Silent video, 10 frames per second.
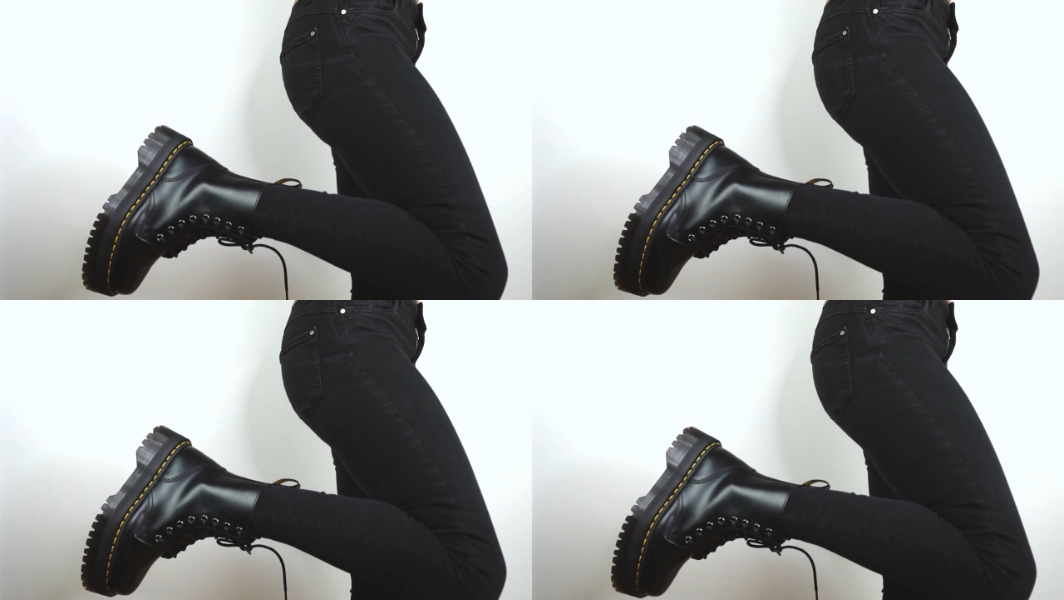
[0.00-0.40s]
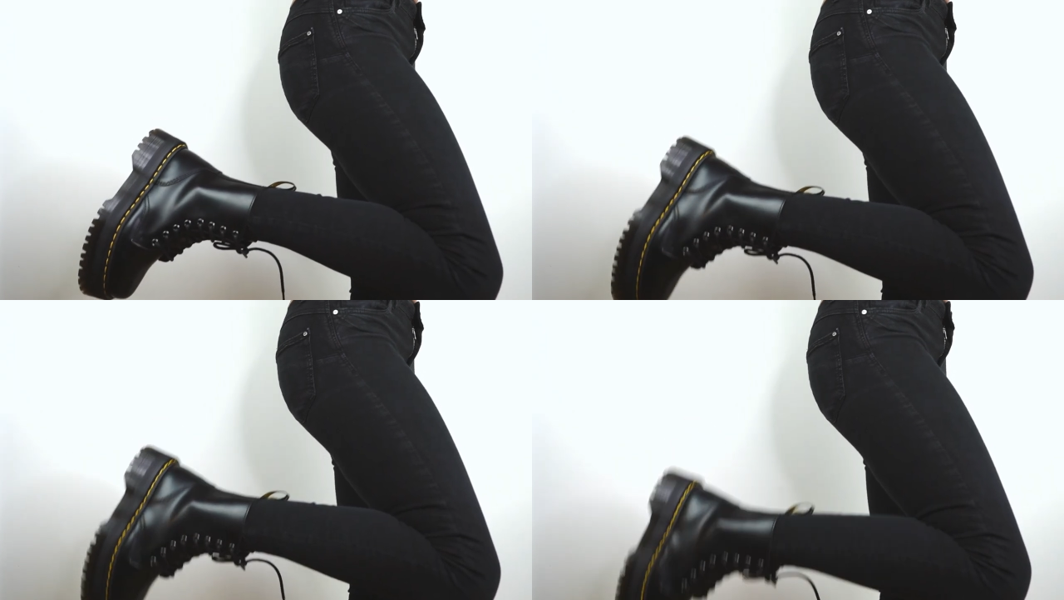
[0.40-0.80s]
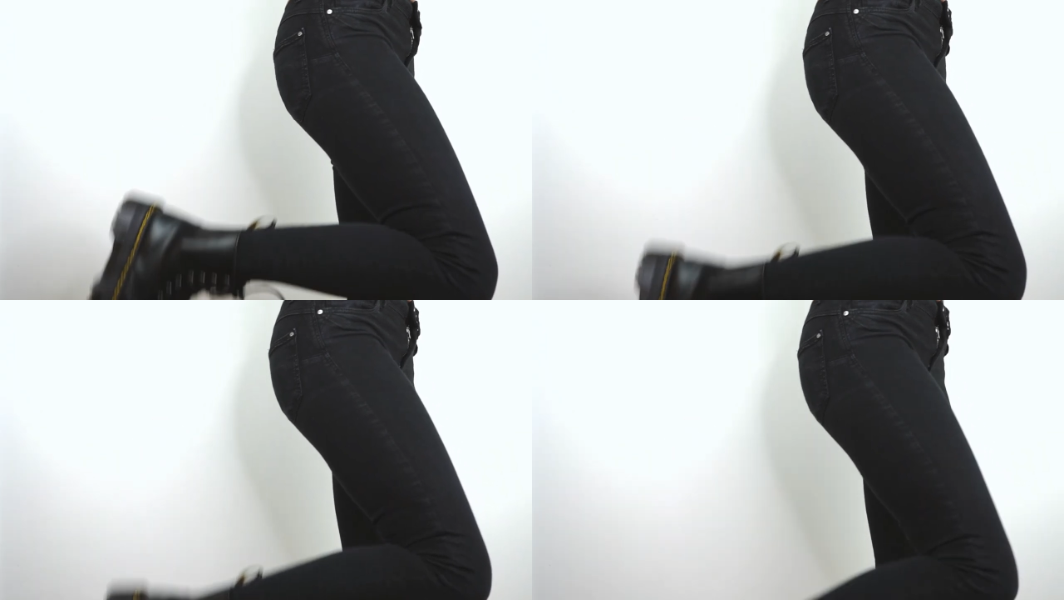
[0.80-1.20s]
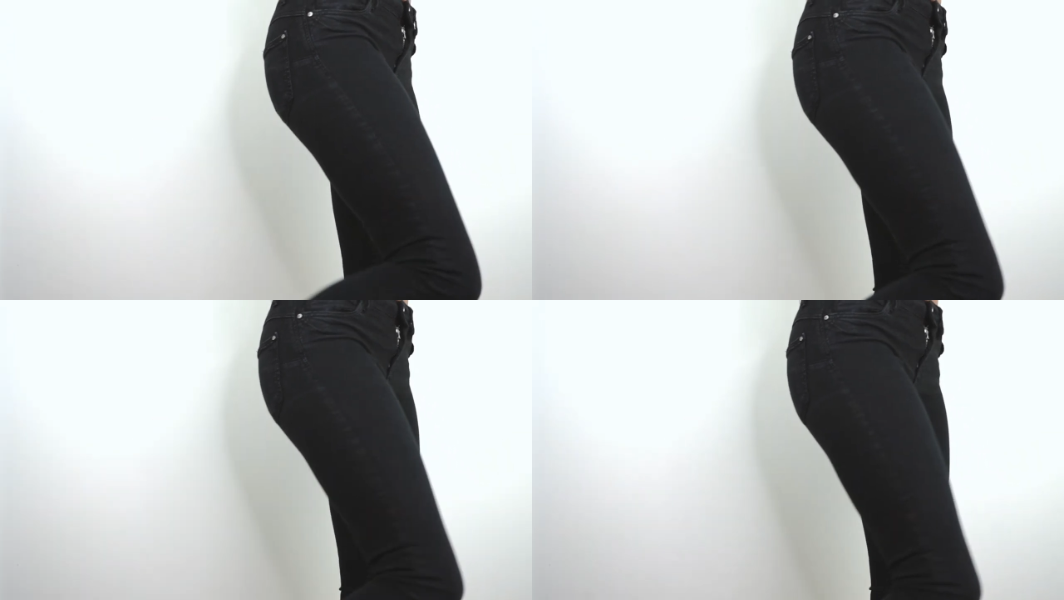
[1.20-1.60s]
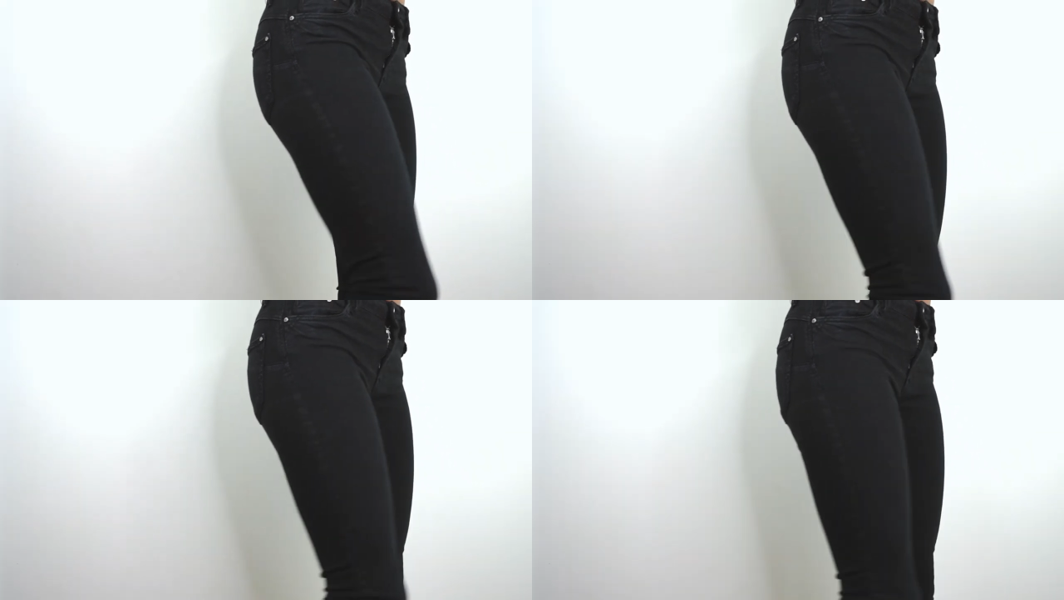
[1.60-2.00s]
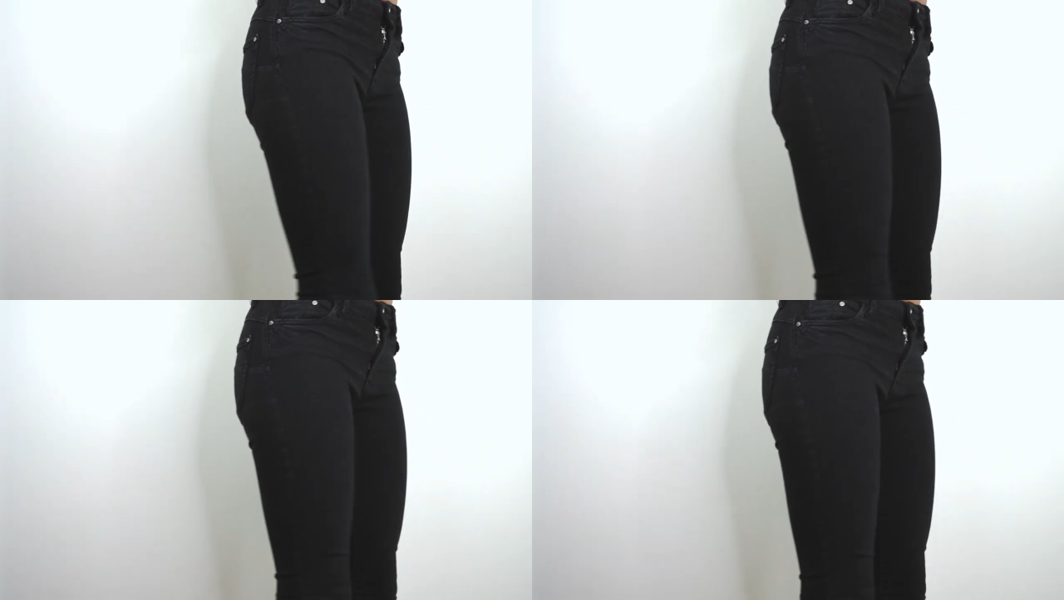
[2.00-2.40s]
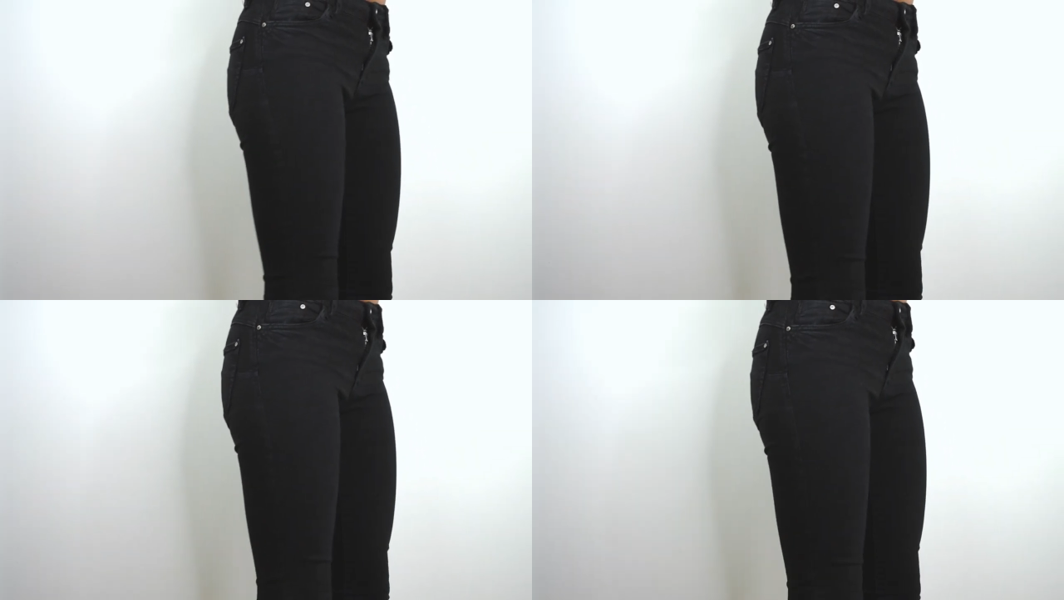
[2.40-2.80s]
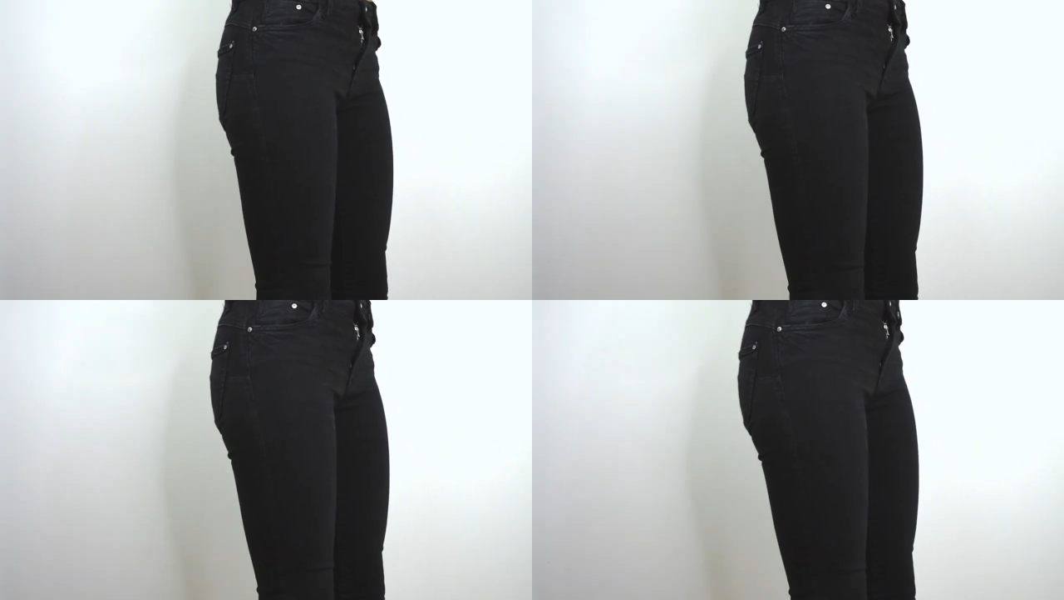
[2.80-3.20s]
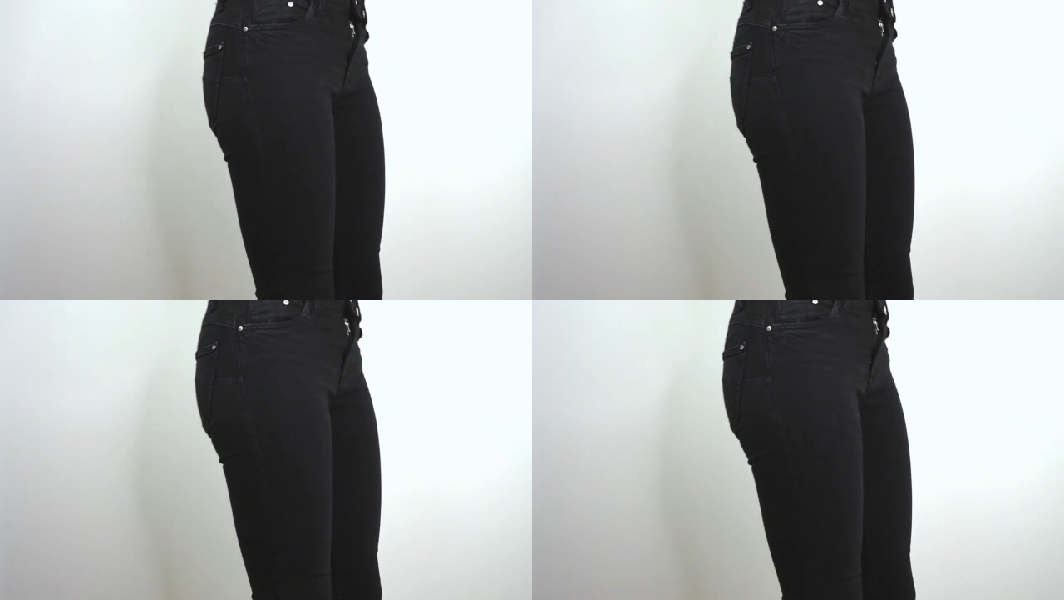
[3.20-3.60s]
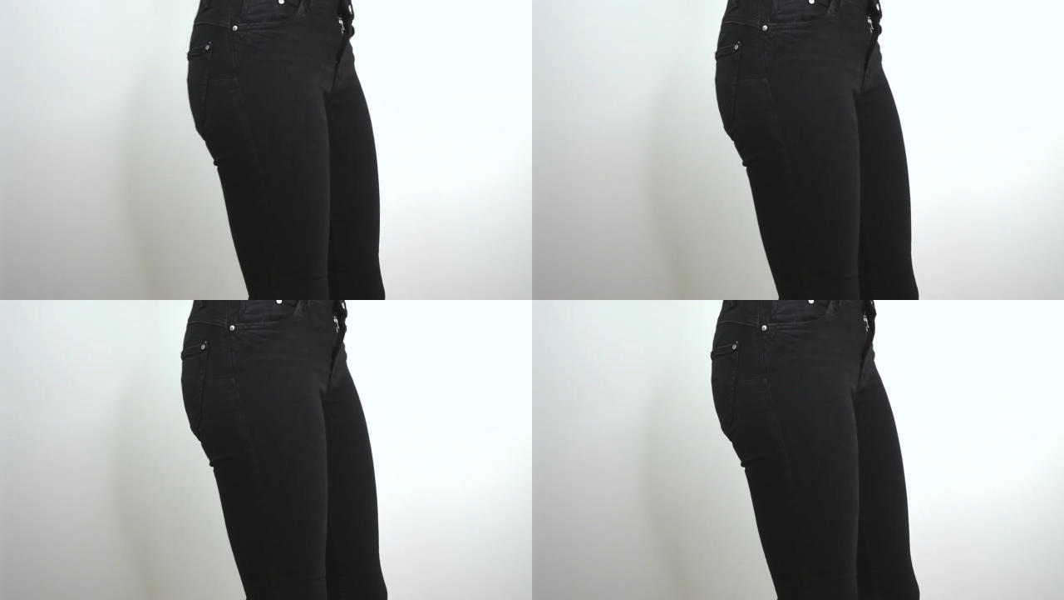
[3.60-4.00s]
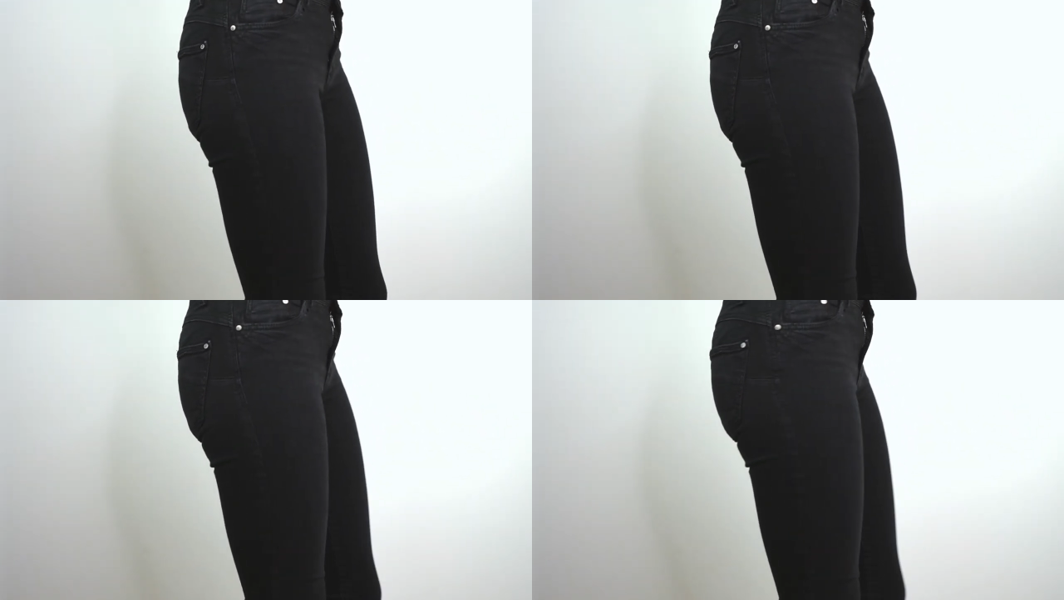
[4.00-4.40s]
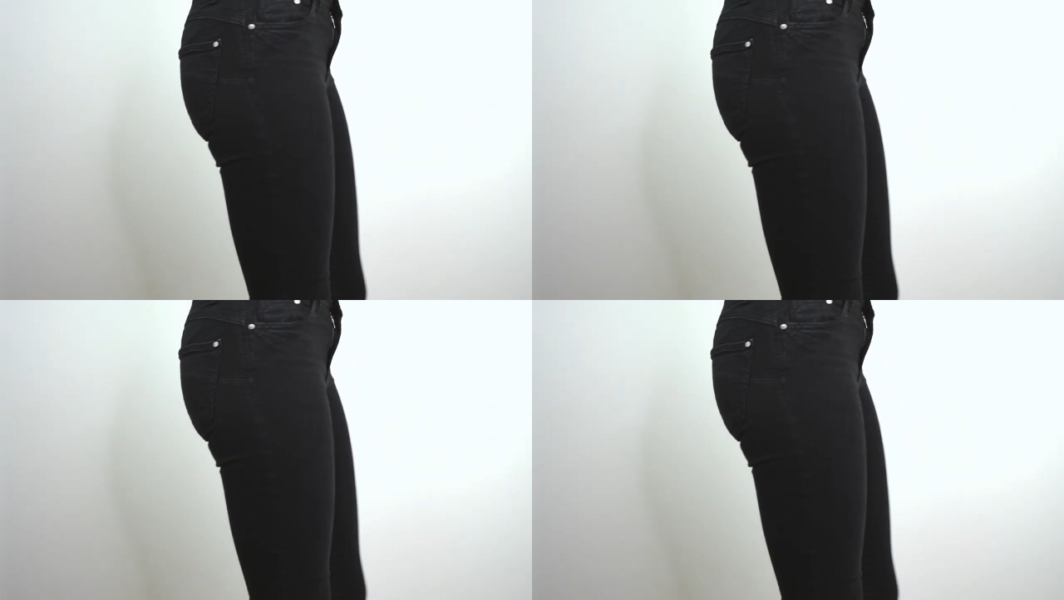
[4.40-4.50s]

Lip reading: Nobody's mouth can be seen.